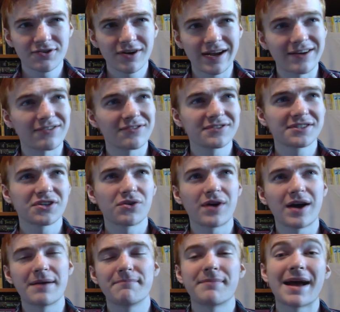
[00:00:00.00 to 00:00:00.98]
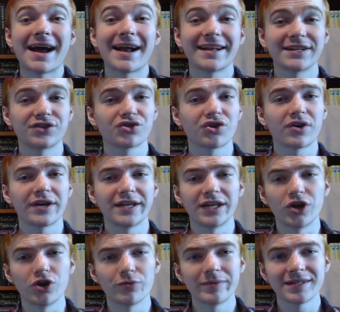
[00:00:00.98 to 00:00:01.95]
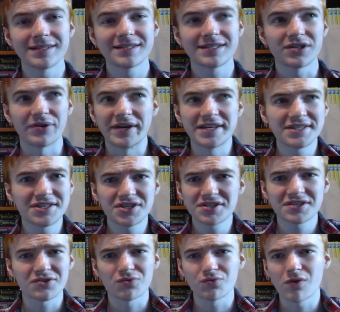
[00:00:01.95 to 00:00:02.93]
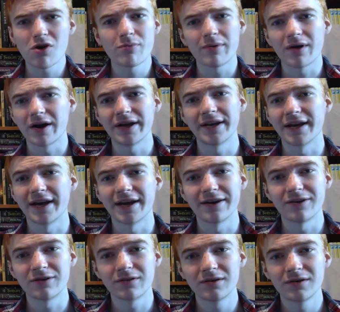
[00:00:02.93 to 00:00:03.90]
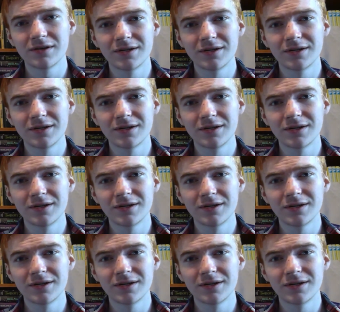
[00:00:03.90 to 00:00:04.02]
and also I'm bad at drawing humans, so he's just a robot now.